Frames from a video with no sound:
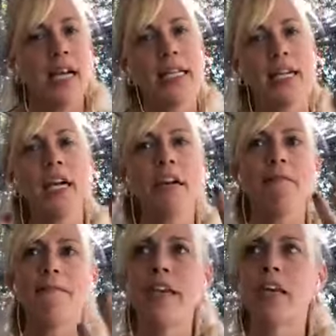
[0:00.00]
because they're going to
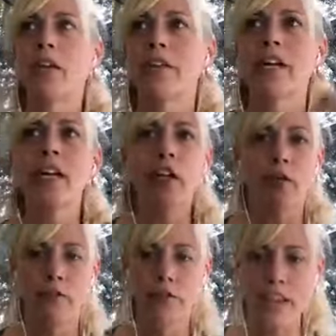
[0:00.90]
feel
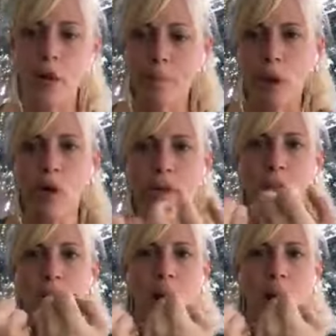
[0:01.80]
both